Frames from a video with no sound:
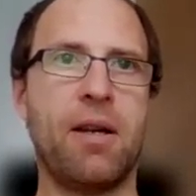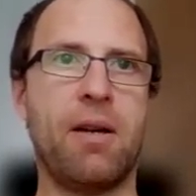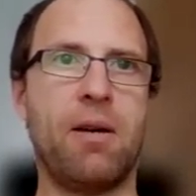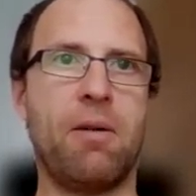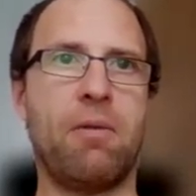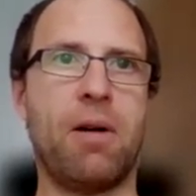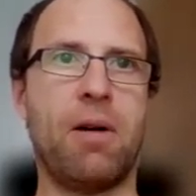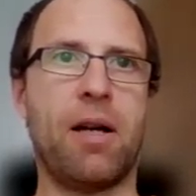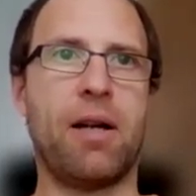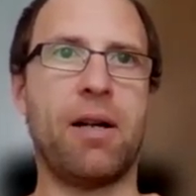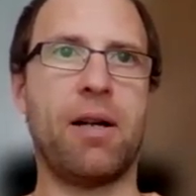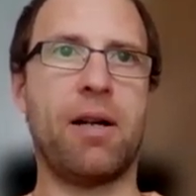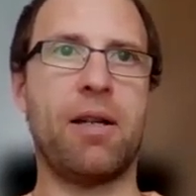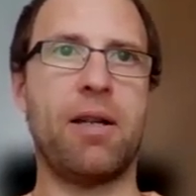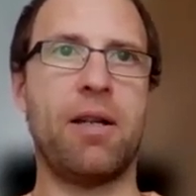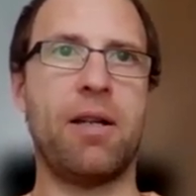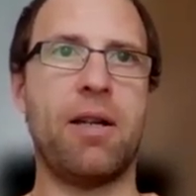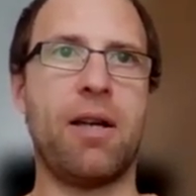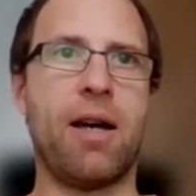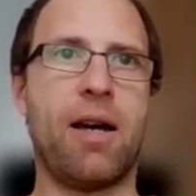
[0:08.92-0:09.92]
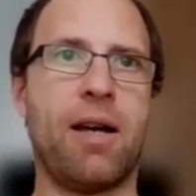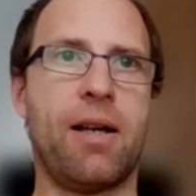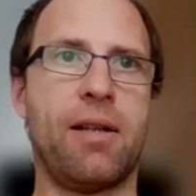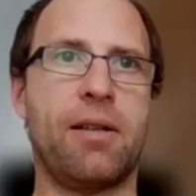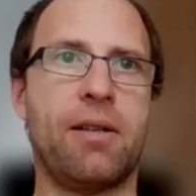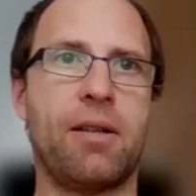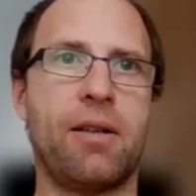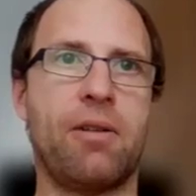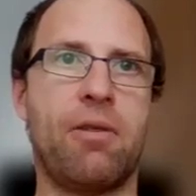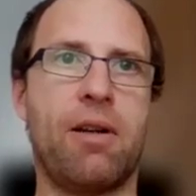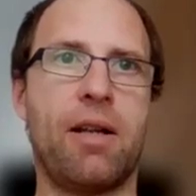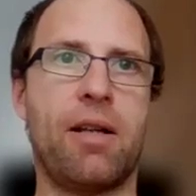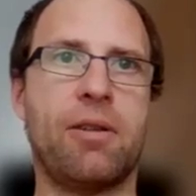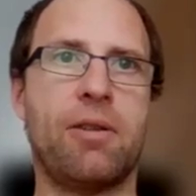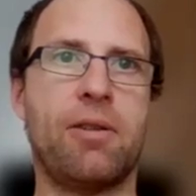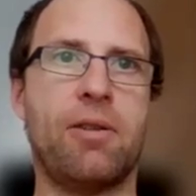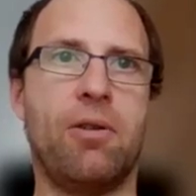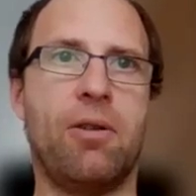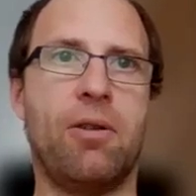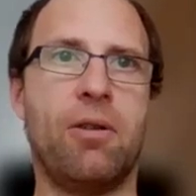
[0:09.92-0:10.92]
where he had a
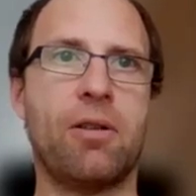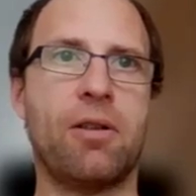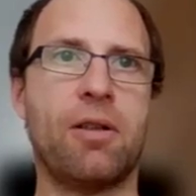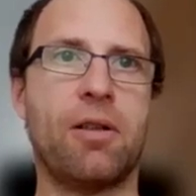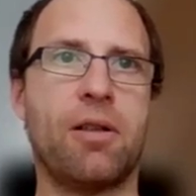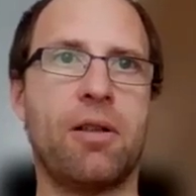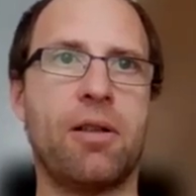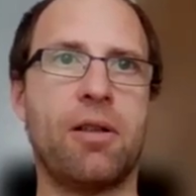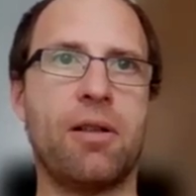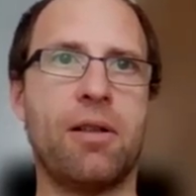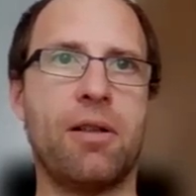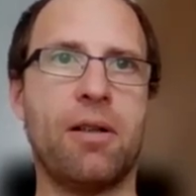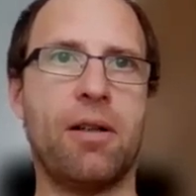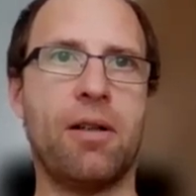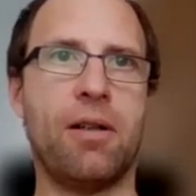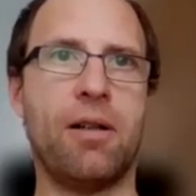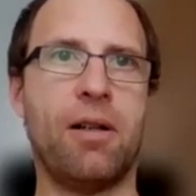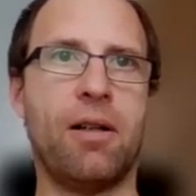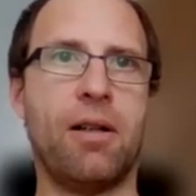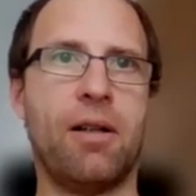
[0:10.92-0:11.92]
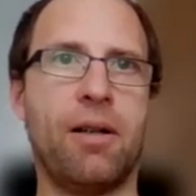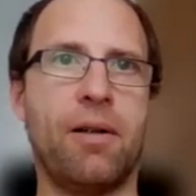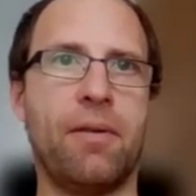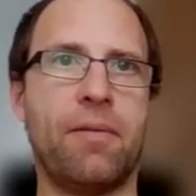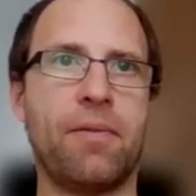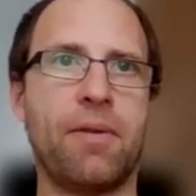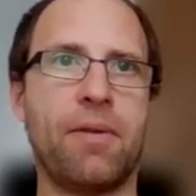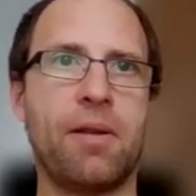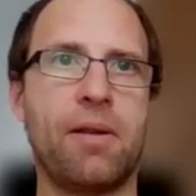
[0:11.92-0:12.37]
great talk uh,